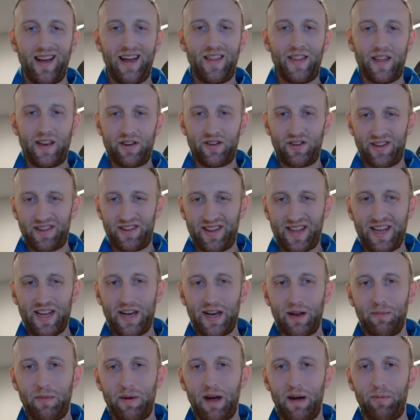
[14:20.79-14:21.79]
and then you just heat
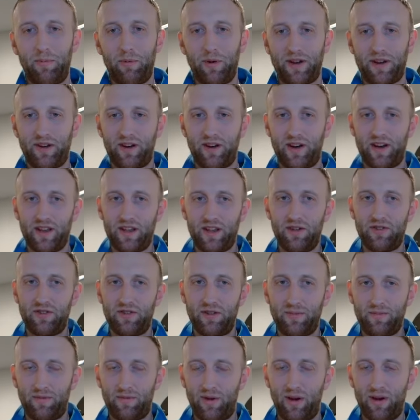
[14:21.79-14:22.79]
them up when you're going to use
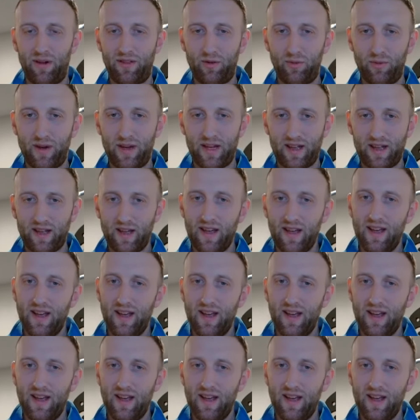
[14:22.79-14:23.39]
them throughout the week.